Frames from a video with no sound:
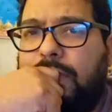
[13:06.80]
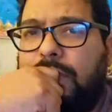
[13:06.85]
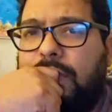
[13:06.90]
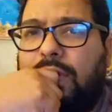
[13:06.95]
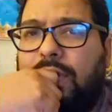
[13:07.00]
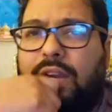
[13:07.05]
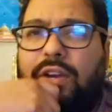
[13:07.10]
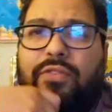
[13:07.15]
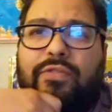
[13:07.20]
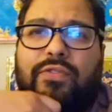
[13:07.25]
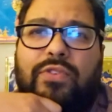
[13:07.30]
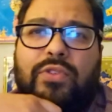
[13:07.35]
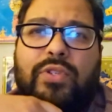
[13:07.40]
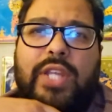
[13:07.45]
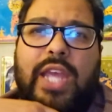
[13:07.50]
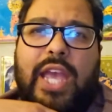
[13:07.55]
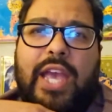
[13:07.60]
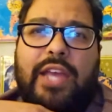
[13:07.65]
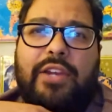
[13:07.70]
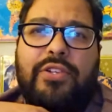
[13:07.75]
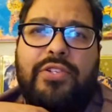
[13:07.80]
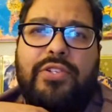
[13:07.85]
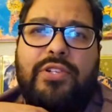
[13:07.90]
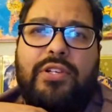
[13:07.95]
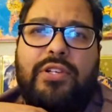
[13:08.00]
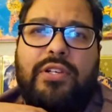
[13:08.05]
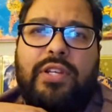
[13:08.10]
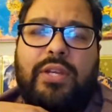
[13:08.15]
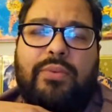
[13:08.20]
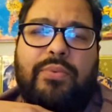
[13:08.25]

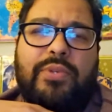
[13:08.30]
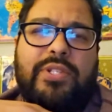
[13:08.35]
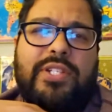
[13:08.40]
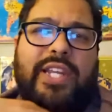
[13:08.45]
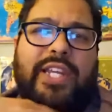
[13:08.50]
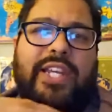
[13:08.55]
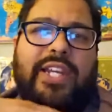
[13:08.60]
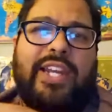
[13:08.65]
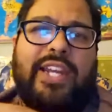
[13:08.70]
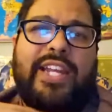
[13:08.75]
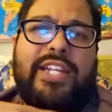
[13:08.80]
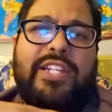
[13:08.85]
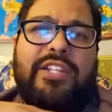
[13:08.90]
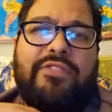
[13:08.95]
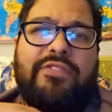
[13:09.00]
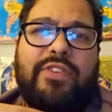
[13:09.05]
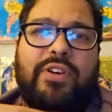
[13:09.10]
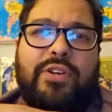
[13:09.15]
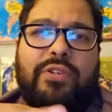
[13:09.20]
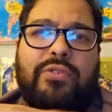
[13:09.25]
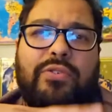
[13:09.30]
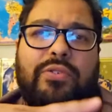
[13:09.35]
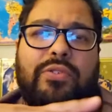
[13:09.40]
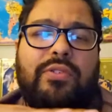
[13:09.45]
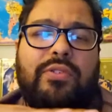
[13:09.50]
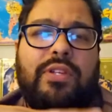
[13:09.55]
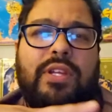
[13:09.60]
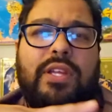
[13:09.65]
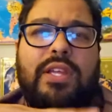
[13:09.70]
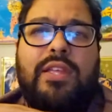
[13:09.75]
fluconazole. It was like an
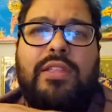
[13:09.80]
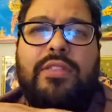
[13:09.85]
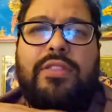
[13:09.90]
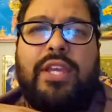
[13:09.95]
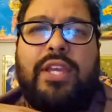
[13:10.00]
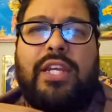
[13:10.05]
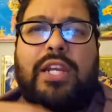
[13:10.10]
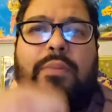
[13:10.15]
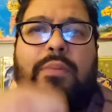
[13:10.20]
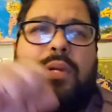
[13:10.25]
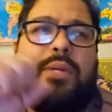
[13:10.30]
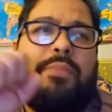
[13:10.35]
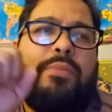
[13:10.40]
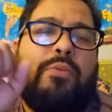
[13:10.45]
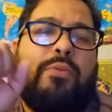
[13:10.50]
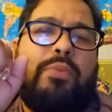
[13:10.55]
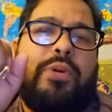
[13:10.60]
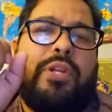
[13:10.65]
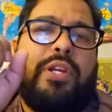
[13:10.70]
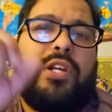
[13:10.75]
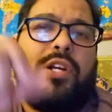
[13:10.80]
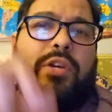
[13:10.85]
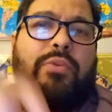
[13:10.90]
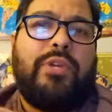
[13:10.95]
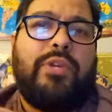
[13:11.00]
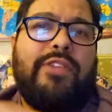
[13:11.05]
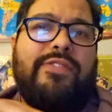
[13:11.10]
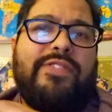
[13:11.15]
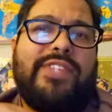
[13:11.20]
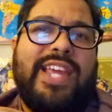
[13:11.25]
antifungal thing that people put in their
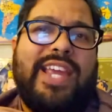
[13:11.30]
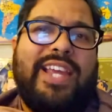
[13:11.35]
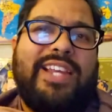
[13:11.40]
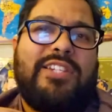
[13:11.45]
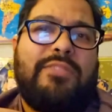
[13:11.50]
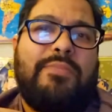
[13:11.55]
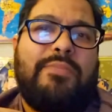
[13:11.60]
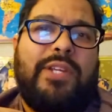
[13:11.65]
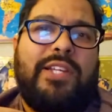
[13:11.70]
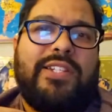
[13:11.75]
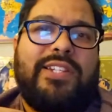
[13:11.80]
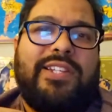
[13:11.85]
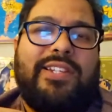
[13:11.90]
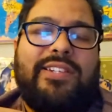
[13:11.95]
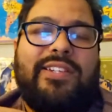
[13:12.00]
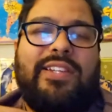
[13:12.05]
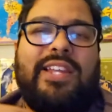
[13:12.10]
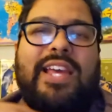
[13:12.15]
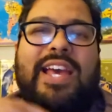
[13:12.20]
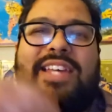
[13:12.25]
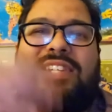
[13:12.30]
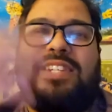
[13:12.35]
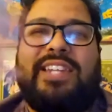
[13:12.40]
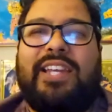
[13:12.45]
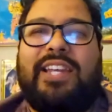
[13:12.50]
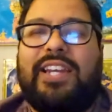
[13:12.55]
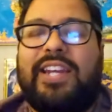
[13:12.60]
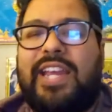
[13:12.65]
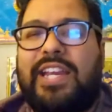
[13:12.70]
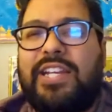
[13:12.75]
reef tanks because it has
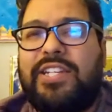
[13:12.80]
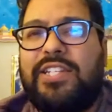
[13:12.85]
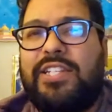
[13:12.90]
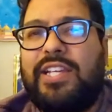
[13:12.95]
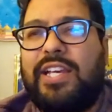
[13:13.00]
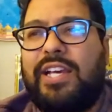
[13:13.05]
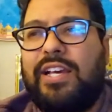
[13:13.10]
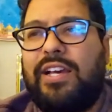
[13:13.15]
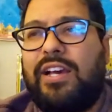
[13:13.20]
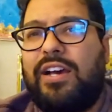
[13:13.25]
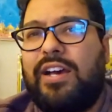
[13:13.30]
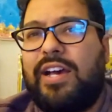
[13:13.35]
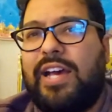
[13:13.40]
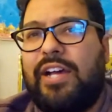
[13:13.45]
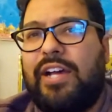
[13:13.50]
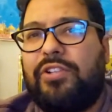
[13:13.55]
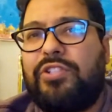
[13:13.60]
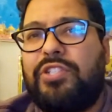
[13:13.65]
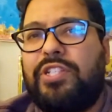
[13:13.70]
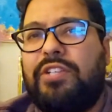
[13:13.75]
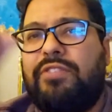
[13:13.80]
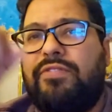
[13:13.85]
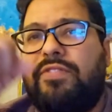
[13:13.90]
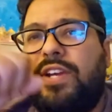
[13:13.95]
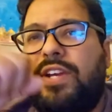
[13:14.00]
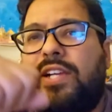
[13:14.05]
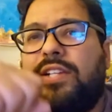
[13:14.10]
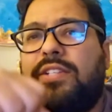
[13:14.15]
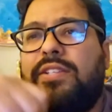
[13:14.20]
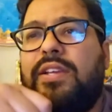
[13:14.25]
like an anti-algae
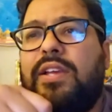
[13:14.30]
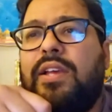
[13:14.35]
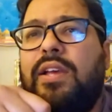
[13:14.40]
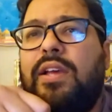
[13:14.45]
effect.